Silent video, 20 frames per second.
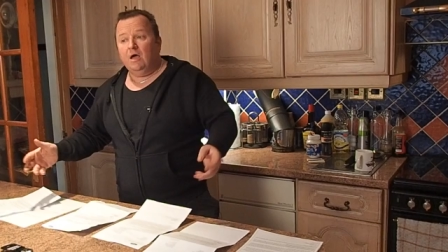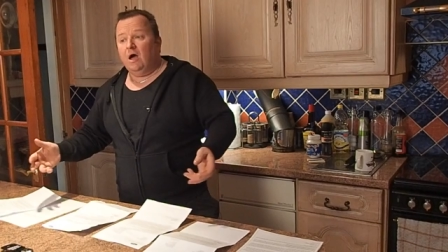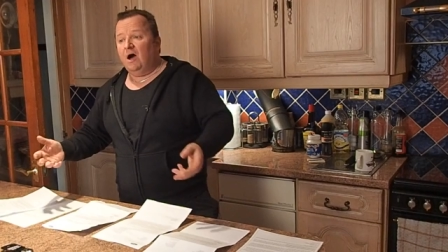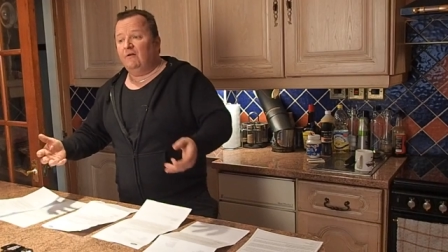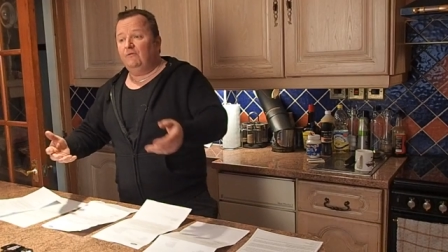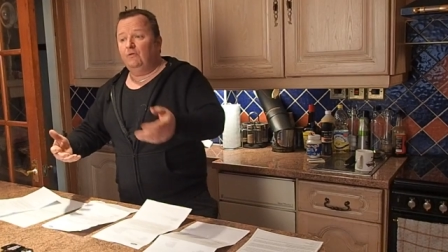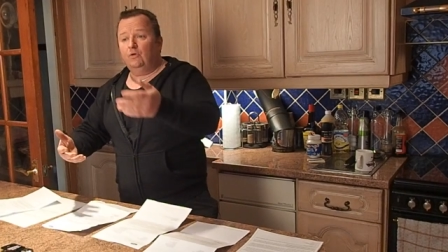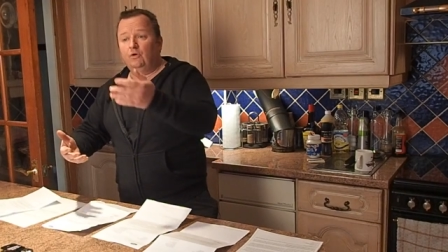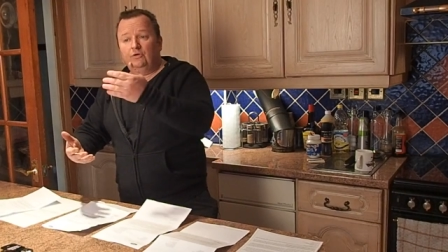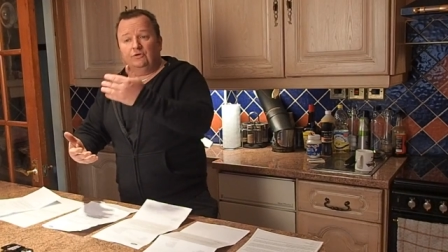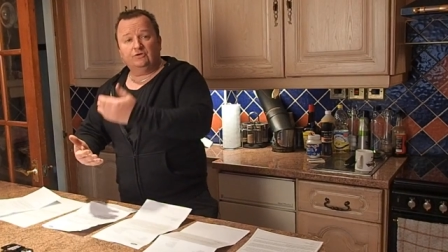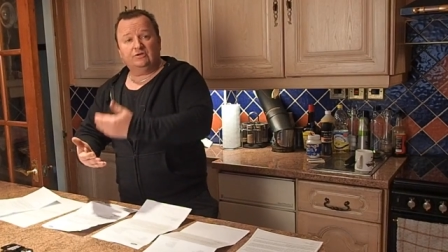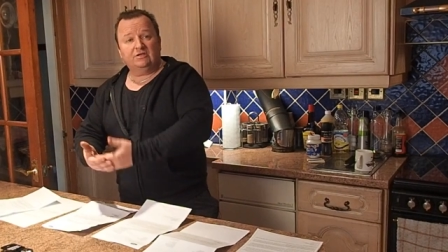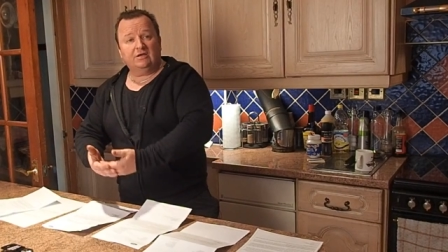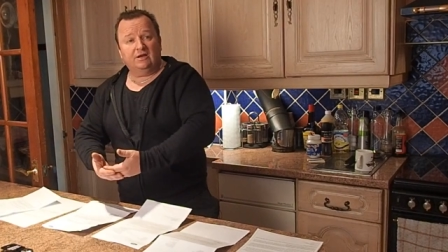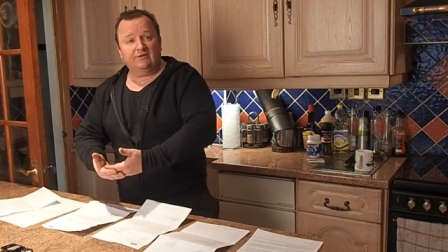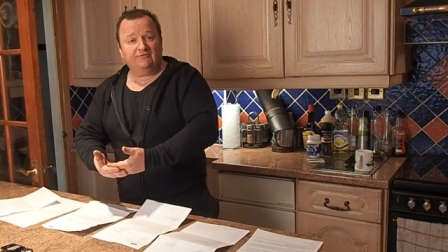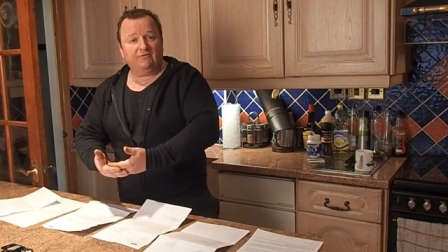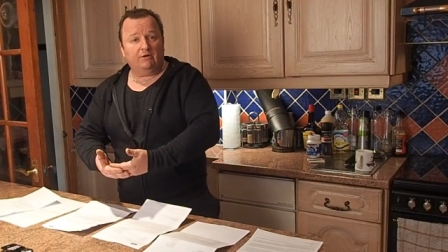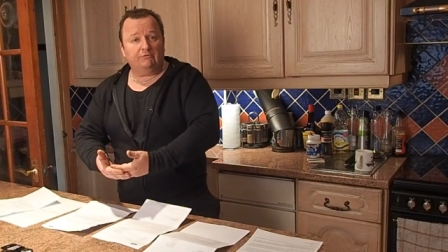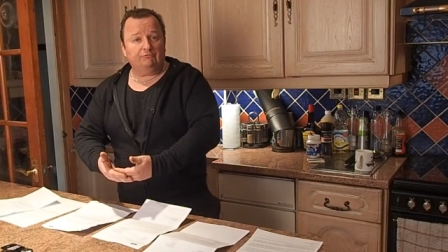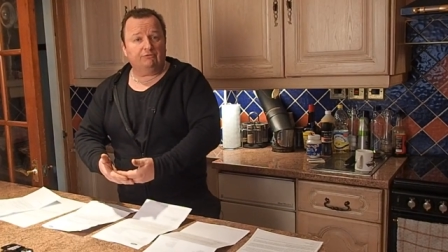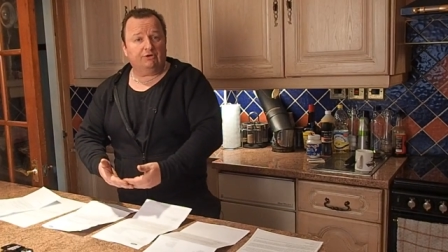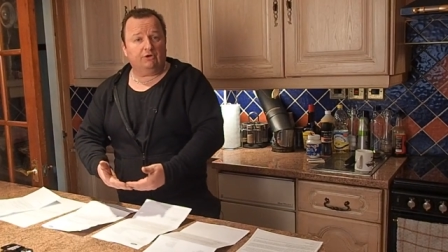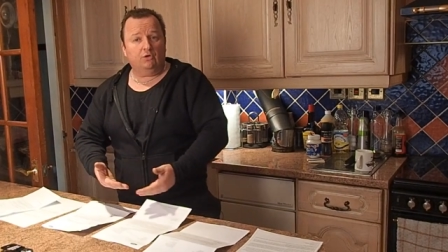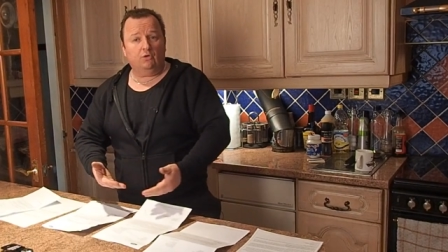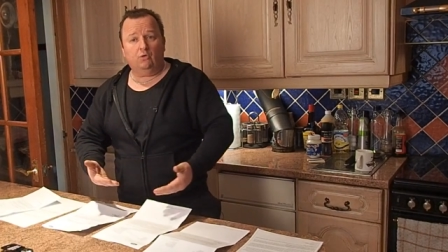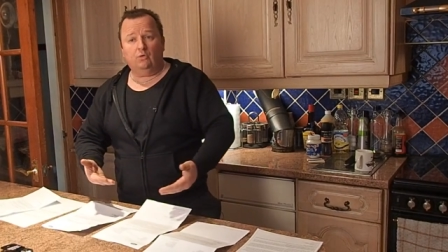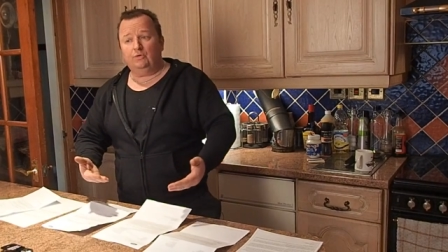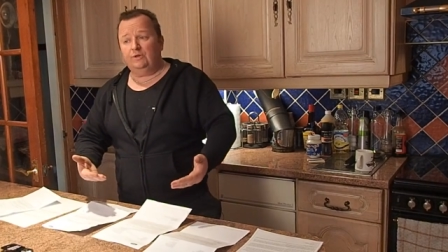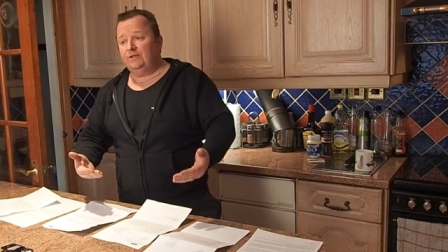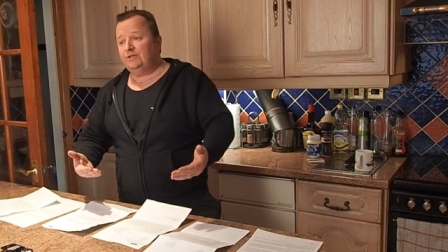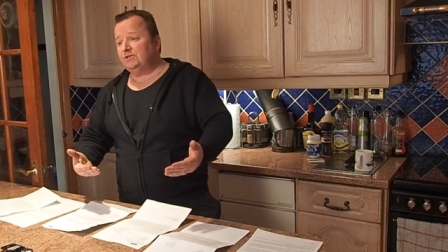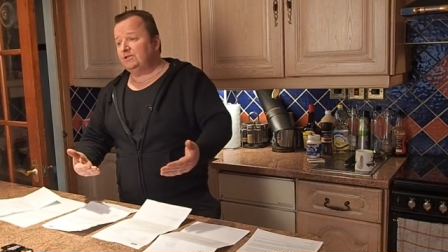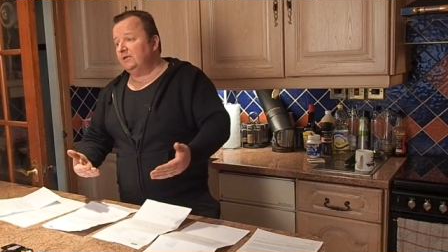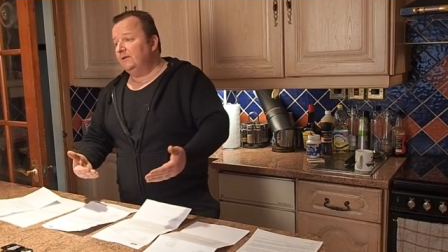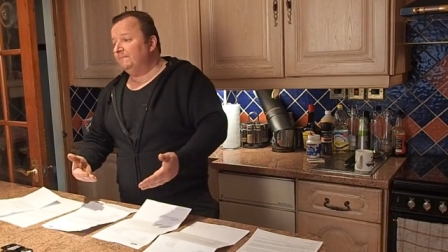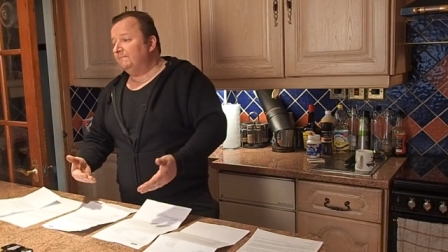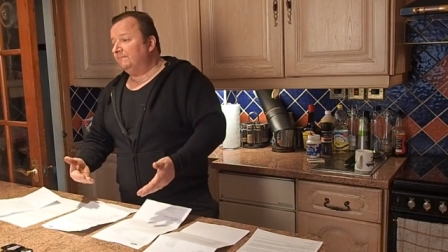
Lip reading: I've all got the telephone recordings.